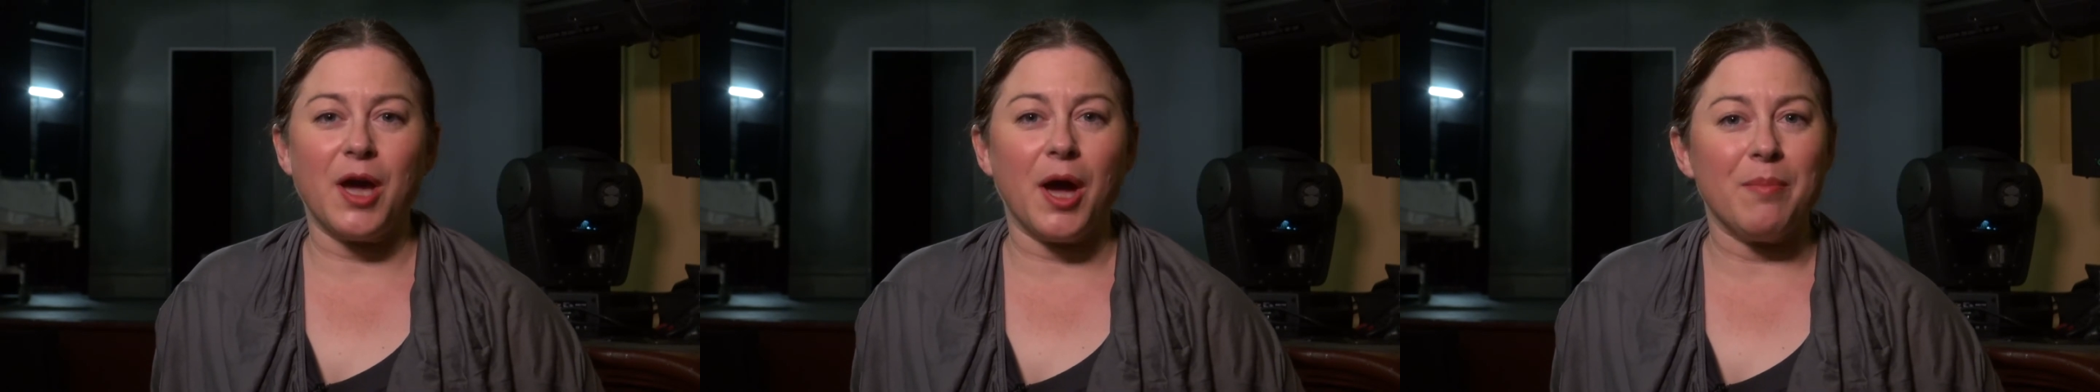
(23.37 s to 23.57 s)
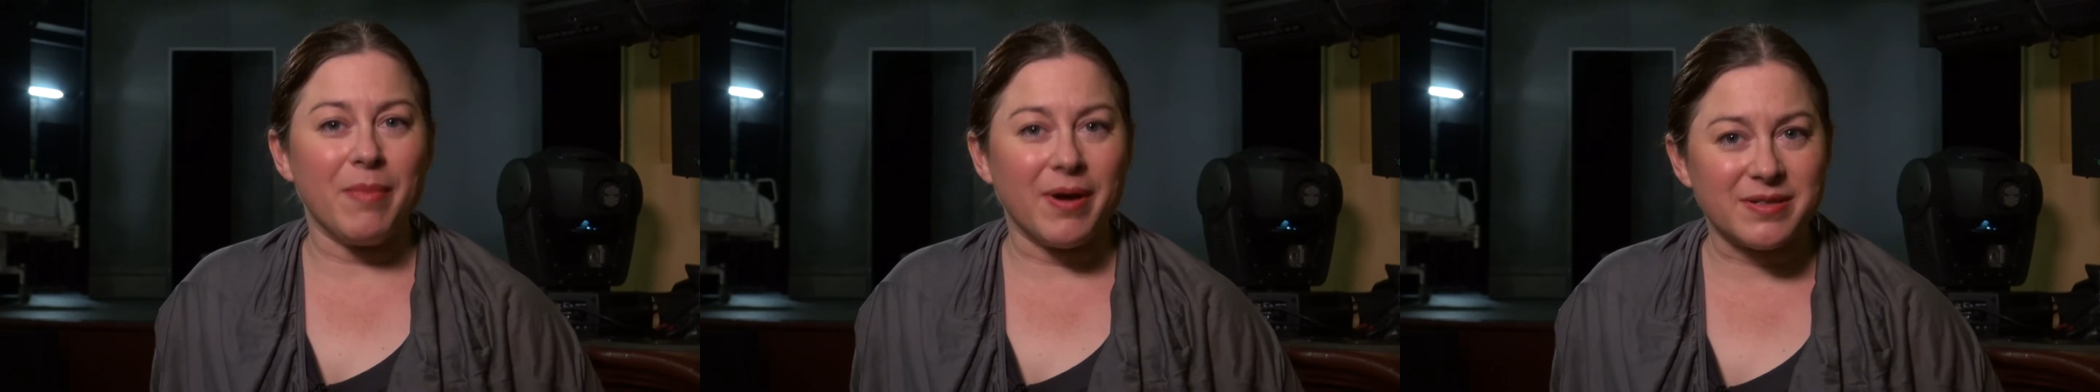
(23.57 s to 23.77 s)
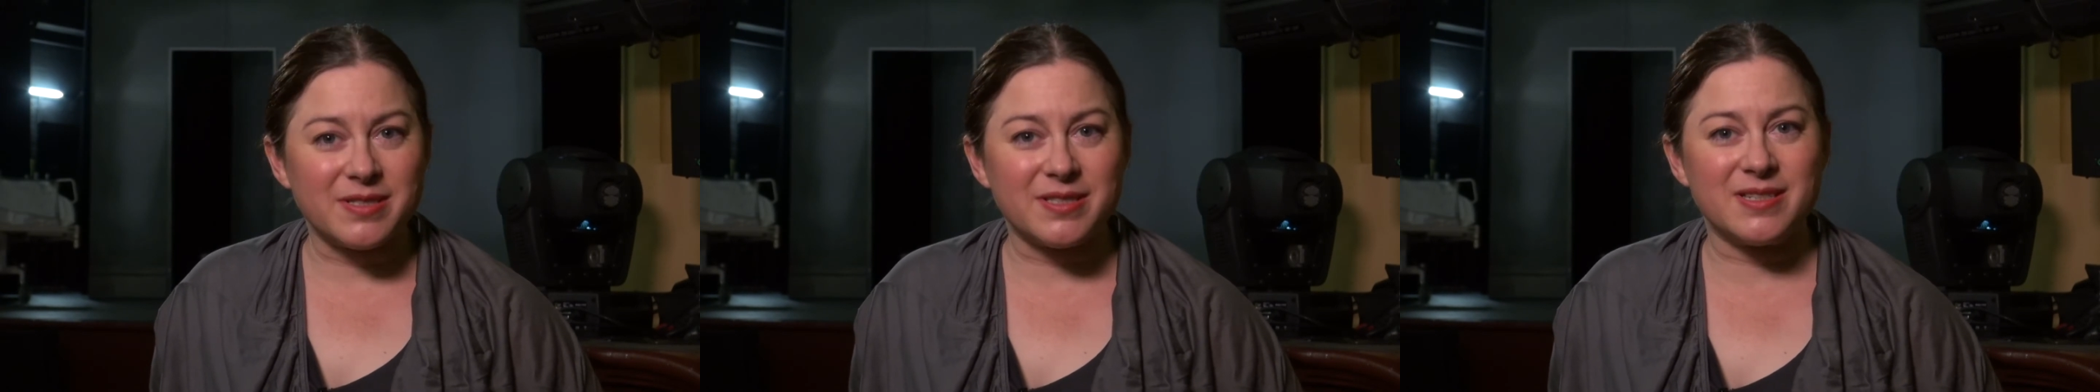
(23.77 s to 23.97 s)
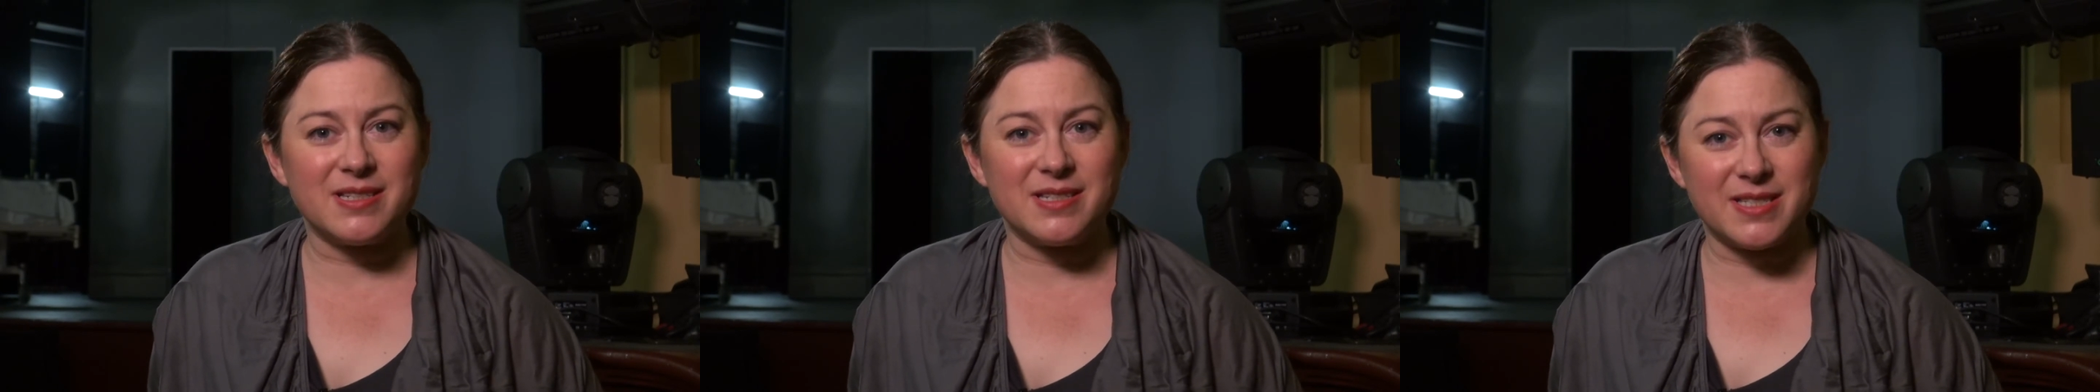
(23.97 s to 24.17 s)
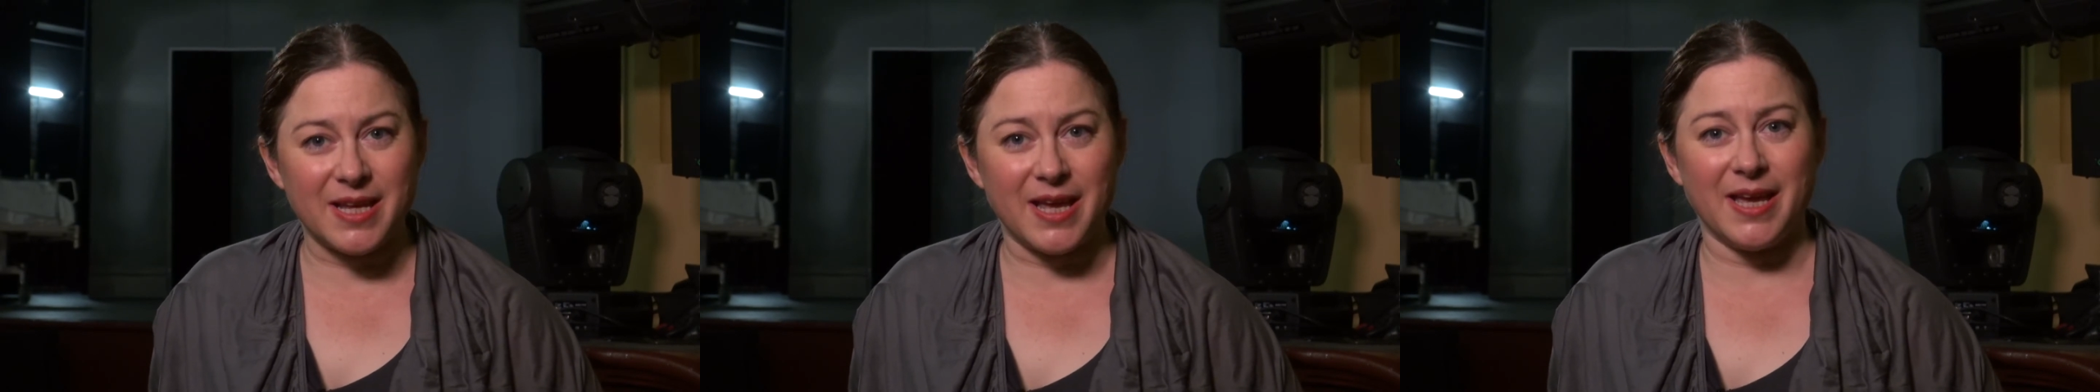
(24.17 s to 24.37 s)
I must
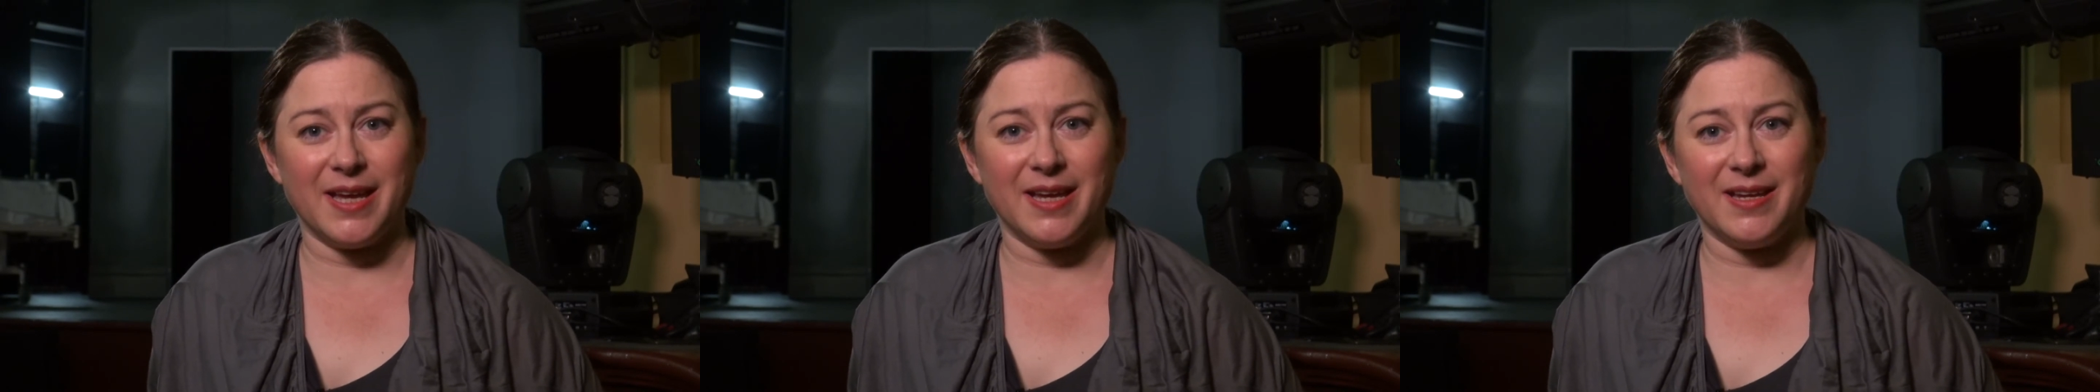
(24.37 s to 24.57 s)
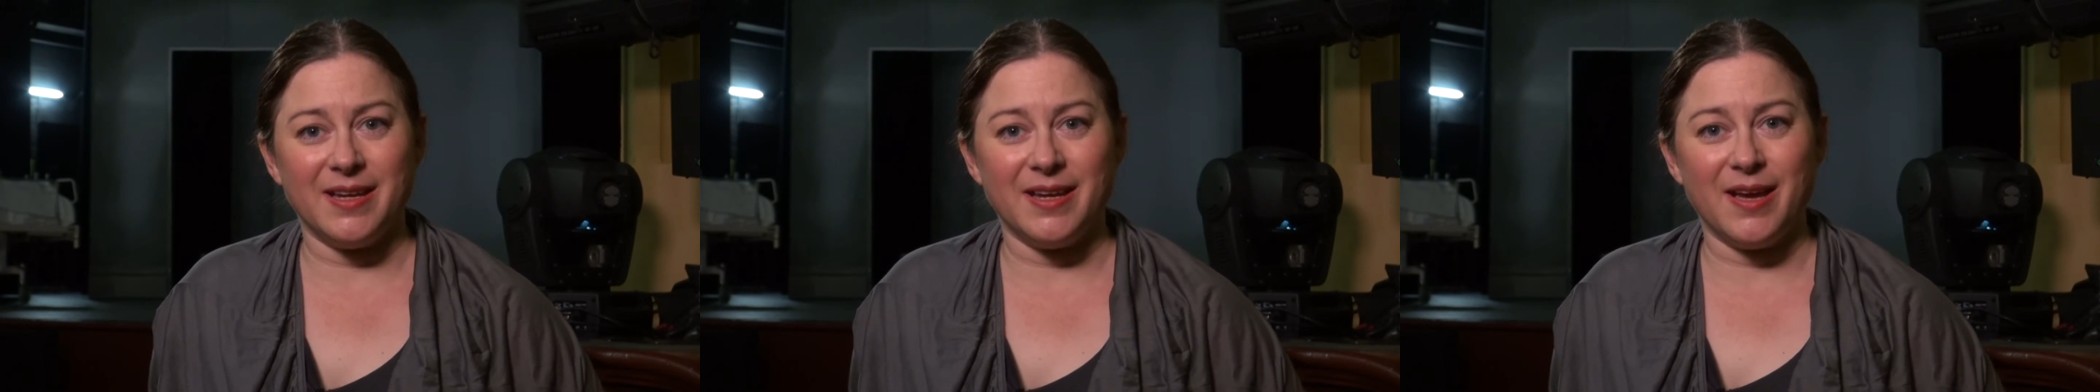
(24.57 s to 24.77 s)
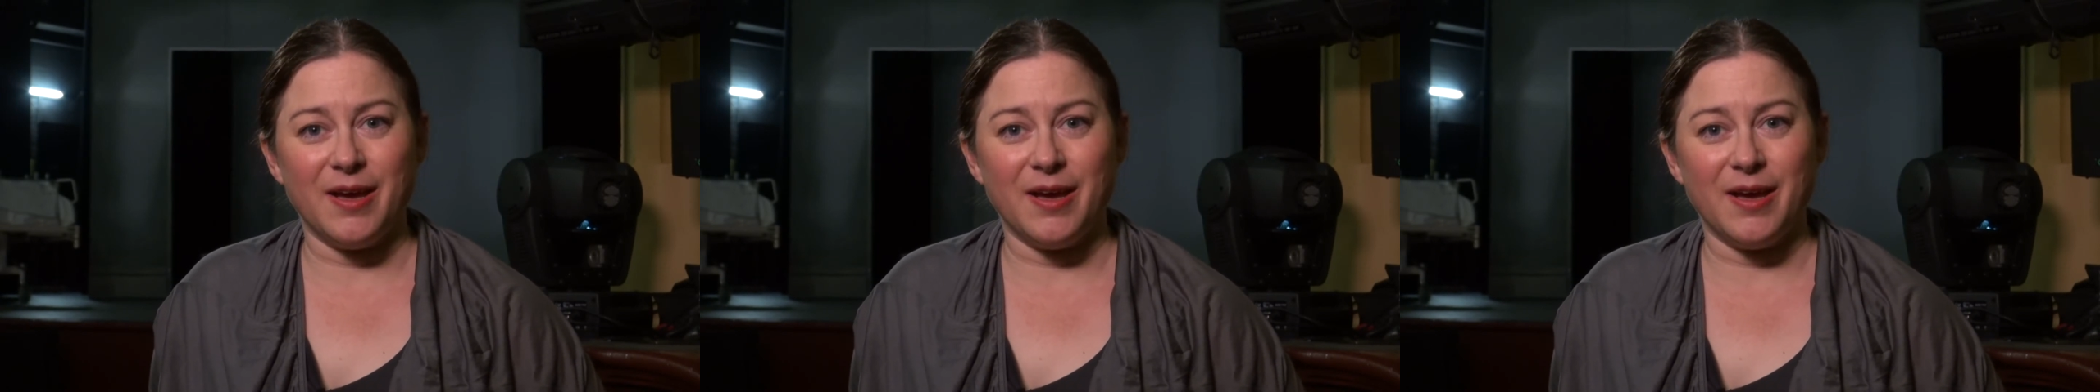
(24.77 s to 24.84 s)
say